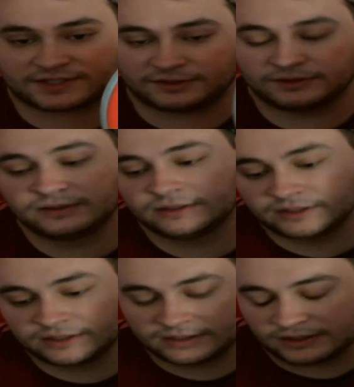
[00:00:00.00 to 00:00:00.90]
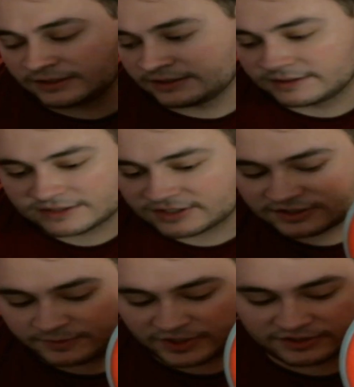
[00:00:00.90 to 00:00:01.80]
So just
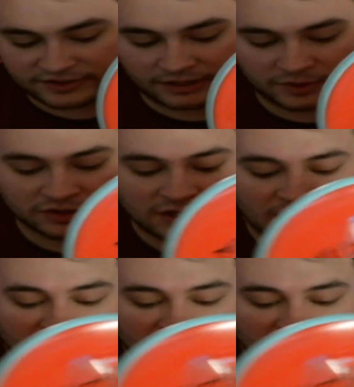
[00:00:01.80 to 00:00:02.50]
super understable.